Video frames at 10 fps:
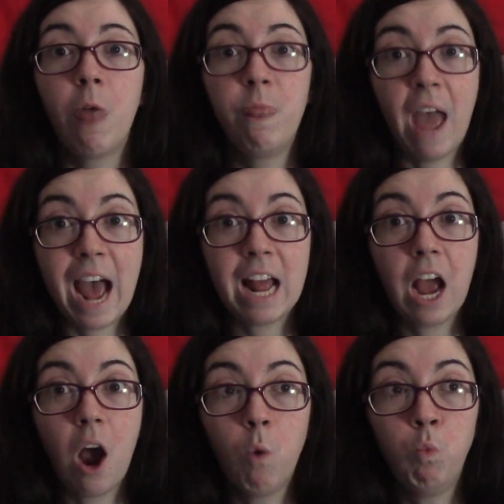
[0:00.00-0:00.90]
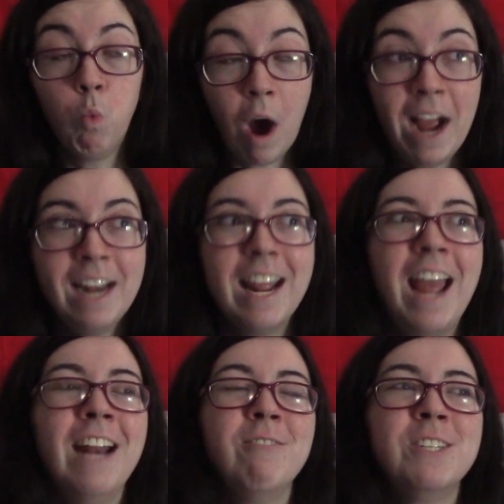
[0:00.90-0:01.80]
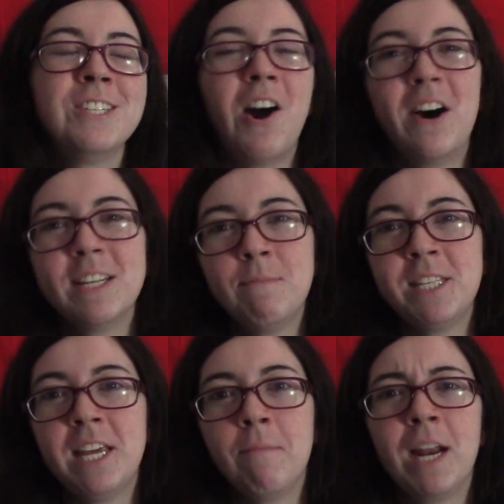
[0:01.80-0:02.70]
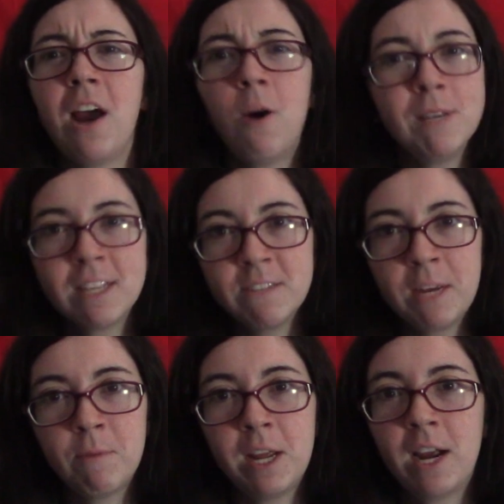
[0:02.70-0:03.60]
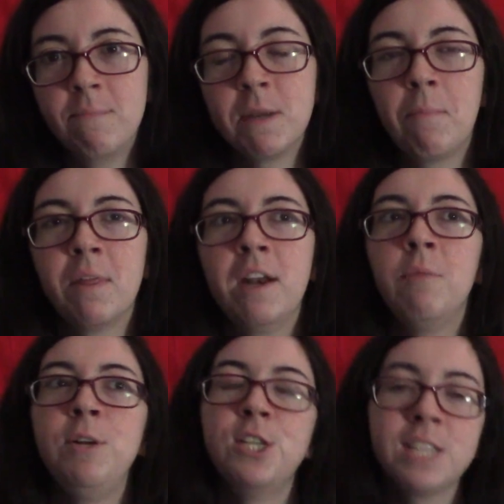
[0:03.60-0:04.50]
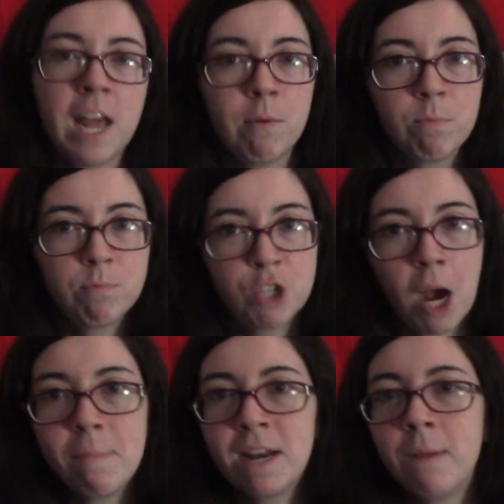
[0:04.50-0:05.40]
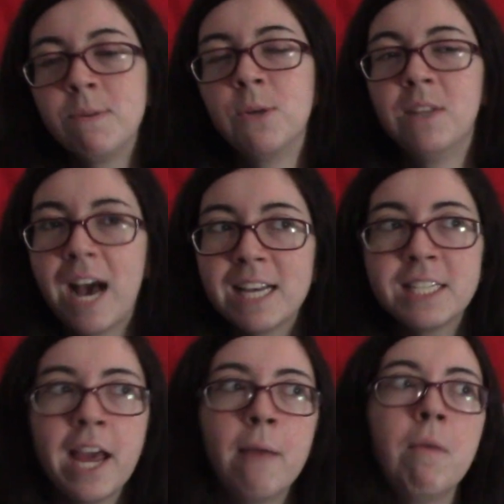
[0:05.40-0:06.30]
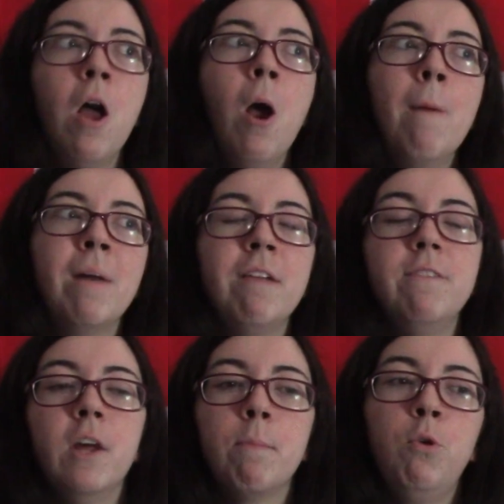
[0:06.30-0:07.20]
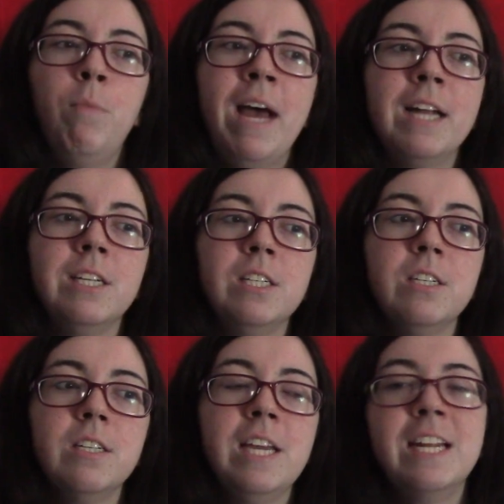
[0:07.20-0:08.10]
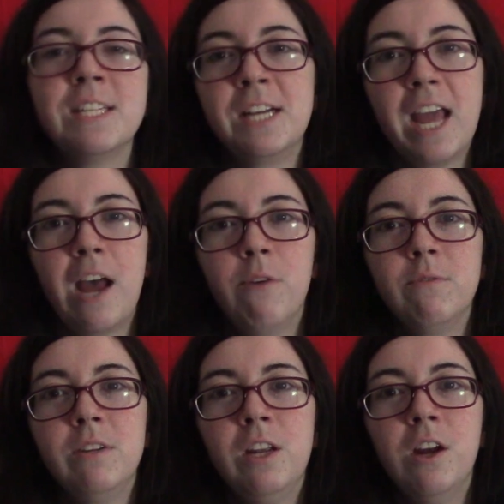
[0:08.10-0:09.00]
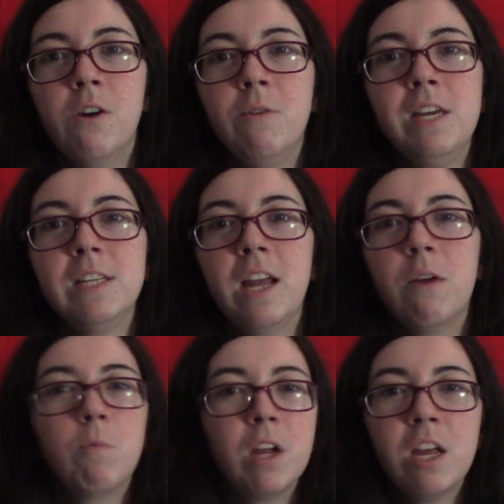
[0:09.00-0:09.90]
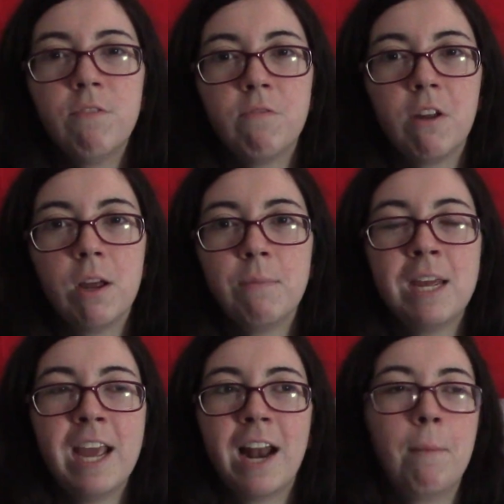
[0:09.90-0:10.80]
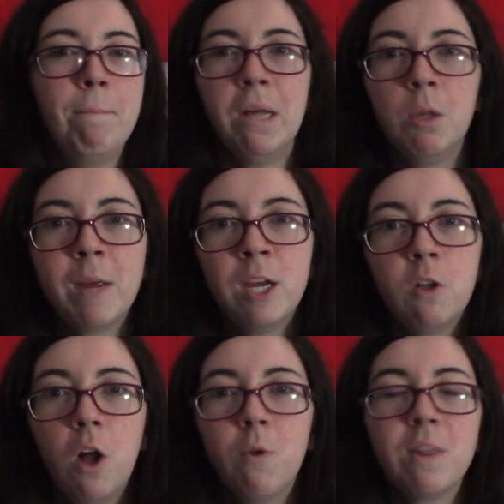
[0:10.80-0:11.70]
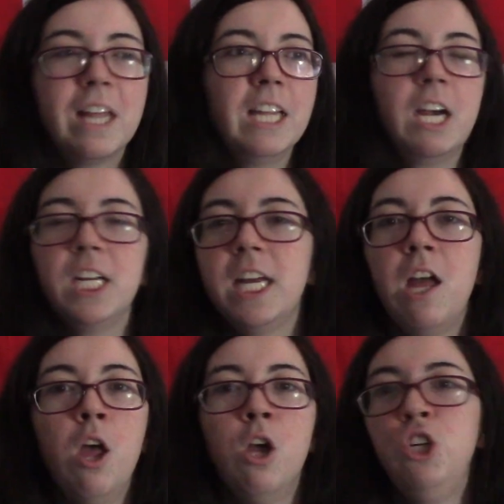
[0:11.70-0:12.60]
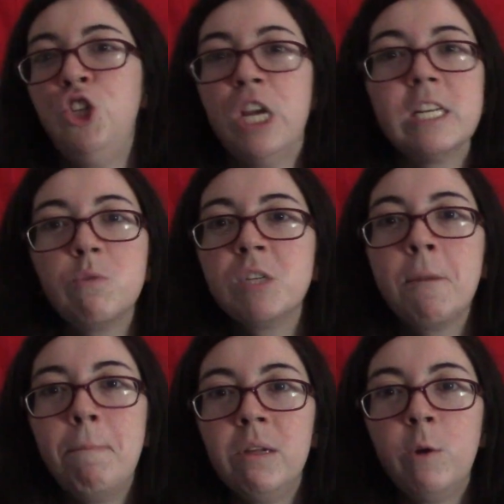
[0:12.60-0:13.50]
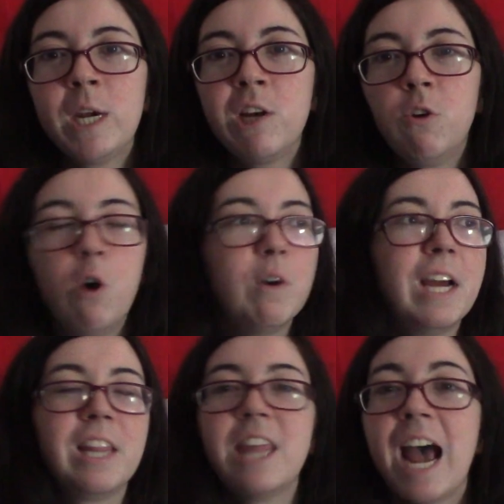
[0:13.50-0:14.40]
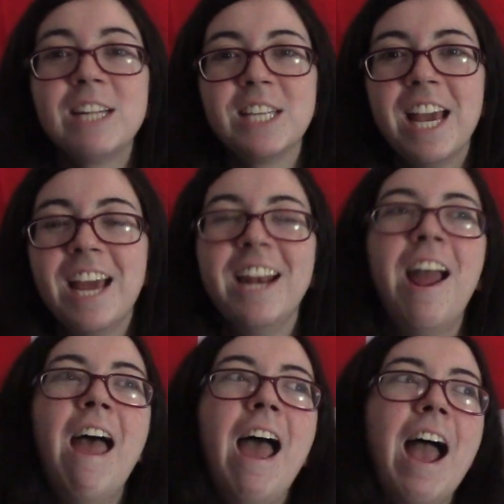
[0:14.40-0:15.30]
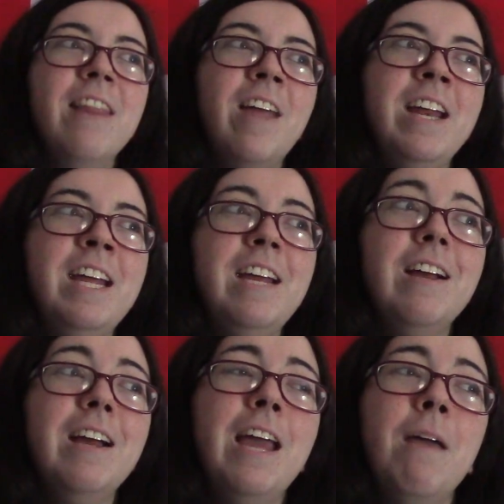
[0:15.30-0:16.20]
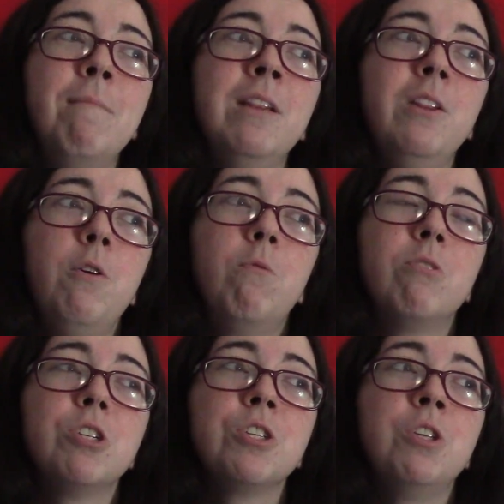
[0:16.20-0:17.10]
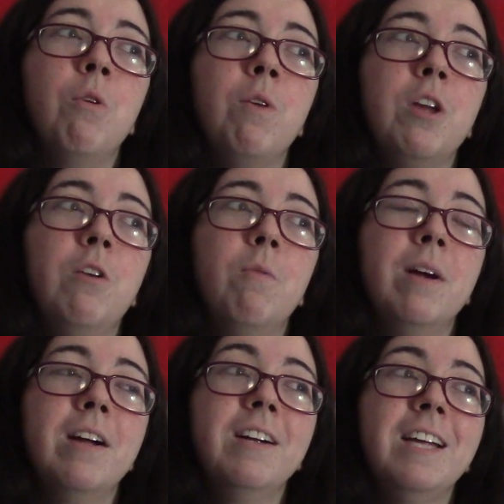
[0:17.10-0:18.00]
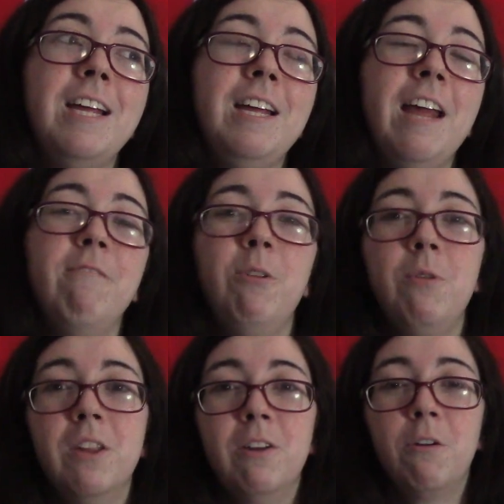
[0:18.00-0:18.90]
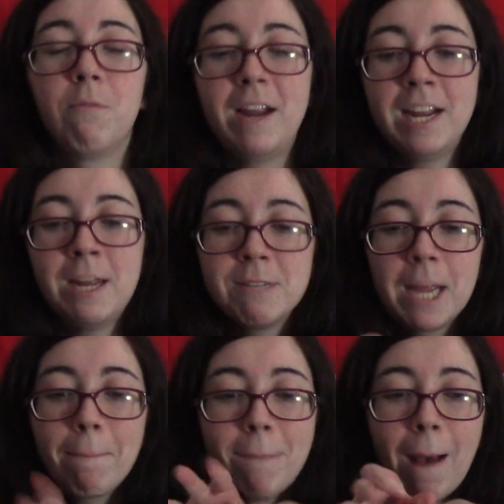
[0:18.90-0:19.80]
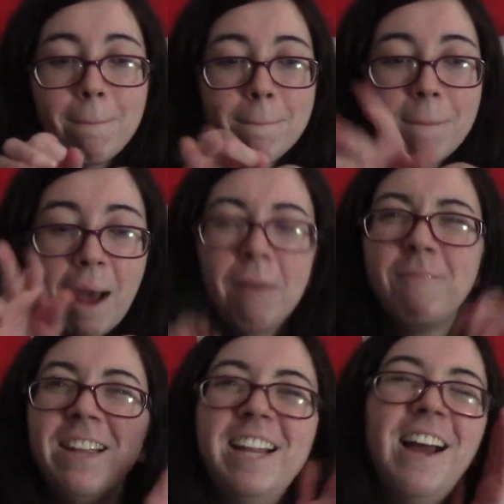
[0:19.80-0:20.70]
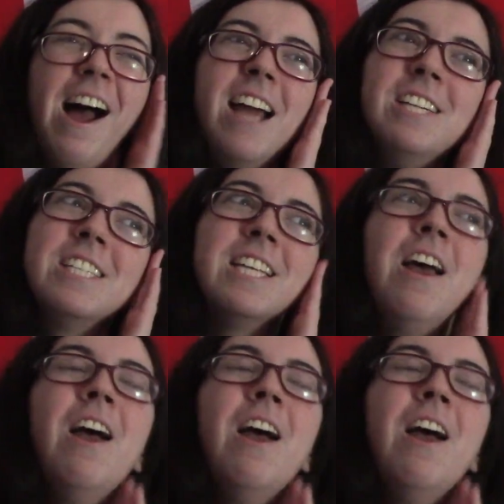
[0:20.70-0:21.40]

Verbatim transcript: that what and it was just awesome to see him and I always love seeing what he comes up with. I know we just had a shopping episode last time but I feel like Pumat he doesn't count, you know? He's like, we're here for him. He had a billowing cloak that literally just was a billowing cloak, like that's it. And then he, him and Luc were just so cute where he gave Luc the little ring and he was like, pop, pop. Like, I just,